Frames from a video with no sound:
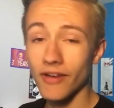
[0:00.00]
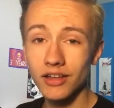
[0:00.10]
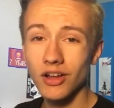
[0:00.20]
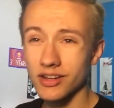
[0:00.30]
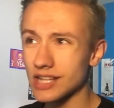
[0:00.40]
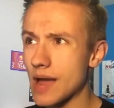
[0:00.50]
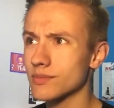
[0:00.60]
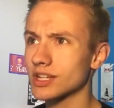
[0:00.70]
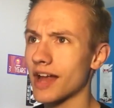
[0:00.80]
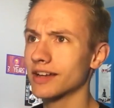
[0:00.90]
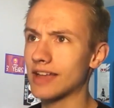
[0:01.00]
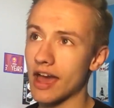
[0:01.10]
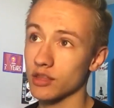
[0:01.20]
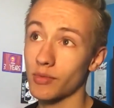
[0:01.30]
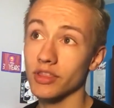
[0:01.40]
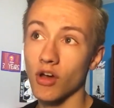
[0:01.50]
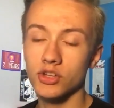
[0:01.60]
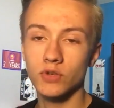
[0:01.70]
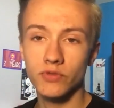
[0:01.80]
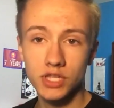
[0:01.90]
had a lot of time to kind of gather my
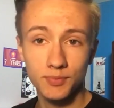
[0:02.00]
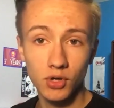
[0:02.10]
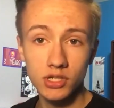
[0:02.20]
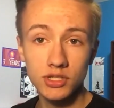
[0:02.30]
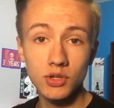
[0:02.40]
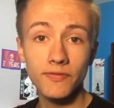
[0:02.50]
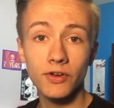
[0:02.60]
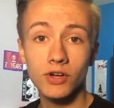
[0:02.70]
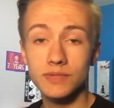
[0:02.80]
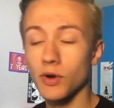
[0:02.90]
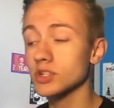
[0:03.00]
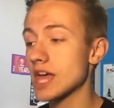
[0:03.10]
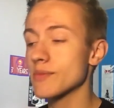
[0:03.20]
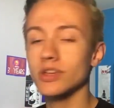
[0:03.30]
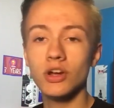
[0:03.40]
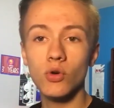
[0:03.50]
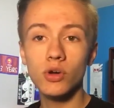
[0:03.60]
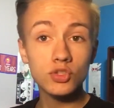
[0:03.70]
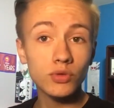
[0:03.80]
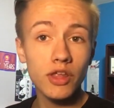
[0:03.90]
thoughts over these books, and so I figured it's about time we go
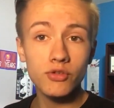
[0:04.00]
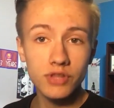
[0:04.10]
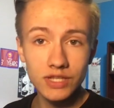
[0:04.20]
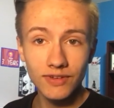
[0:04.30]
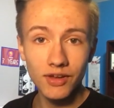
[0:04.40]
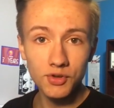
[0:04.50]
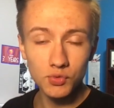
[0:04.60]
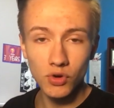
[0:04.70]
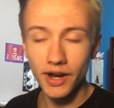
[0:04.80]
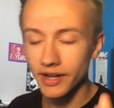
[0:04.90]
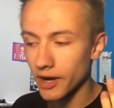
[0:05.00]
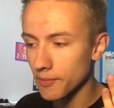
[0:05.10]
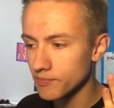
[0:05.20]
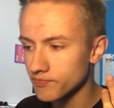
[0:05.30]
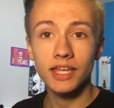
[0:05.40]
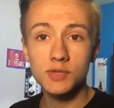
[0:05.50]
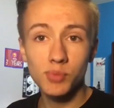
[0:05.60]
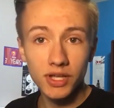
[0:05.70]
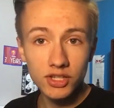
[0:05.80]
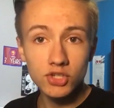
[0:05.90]
do another of these videos where I,
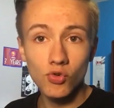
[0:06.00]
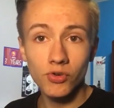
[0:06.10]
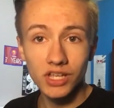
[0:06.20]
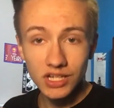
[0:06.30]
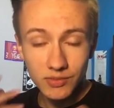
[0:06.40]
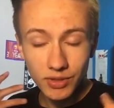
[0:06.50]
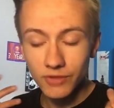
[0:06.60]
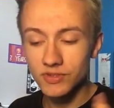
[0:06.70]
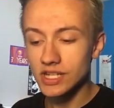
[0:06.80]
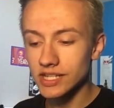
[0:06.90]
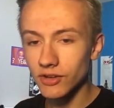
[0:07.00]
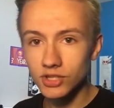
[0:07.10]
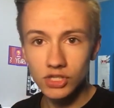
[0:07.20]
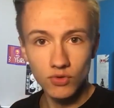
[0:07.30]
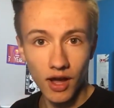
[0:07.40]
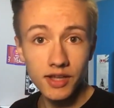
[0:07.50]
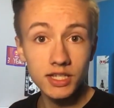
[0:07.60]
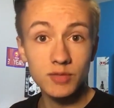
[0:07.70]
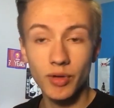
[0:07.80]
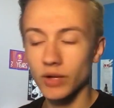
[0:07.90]
explain the story in a bit of detail to you guys,
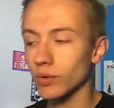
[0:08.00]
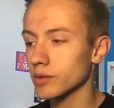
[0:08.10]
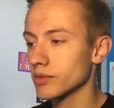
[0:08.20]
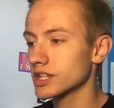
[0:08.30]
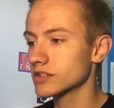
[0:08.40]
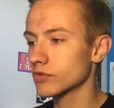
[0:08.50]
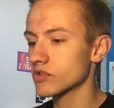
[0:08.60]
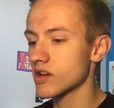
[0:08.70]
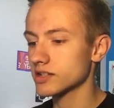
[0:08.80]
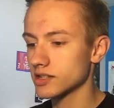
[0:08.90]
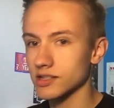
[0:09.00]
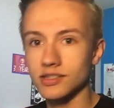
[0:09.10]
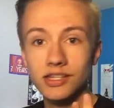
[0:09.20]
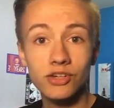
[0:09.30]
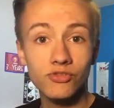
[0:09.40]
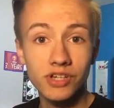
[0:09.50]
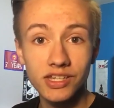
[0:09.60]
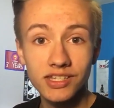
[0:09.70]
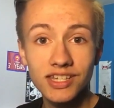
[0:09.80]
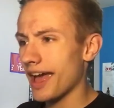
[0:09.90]
explain what it means for the rest of the
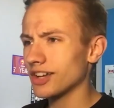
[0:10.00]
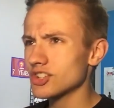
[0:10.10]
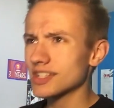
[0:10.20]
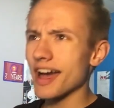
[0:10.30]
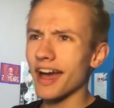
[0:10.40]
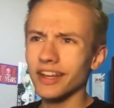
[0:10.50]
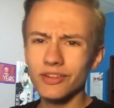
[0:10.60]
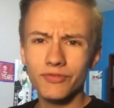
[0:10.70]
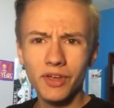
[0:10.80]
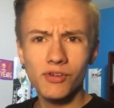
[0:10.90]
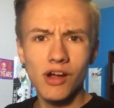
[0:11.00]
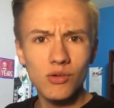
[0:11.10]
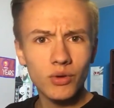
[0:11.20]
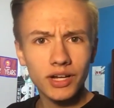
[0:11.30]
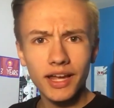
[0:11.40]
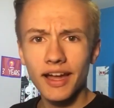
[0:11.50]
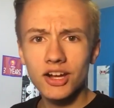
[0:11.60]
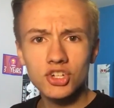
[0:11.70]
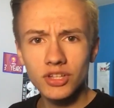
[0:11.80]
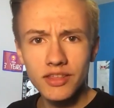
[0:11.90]
series, and just kind of figure out what I
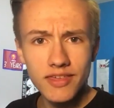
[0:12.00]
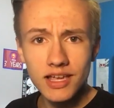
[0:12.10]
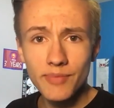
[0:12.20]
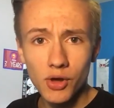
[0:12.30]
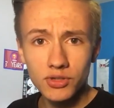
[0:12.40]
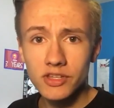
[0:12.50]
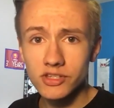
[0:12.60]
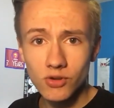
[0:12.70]
actually think about these